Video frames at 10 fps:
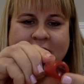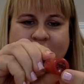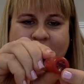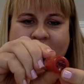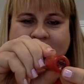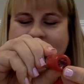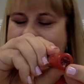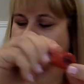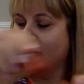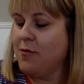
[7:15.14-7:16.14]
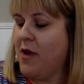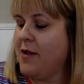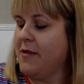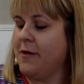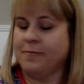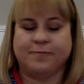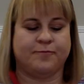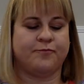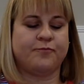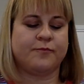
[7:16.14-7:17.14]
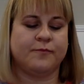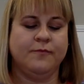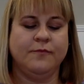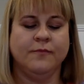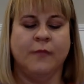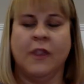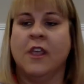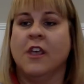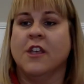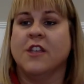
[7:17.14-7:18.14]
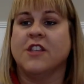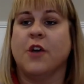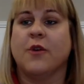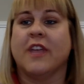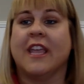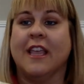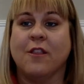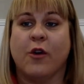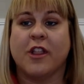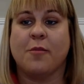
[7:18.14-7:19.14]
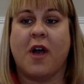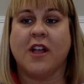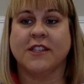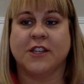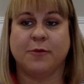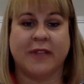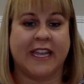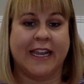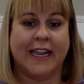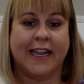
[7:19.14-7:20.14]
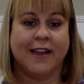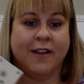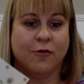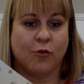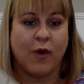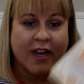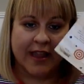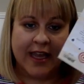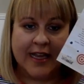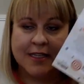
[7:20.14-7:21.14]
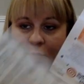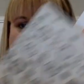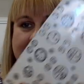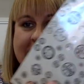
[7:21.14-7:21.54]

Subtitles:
and you also have it on the bottom there. So in the oil box, you'd be getting one of these.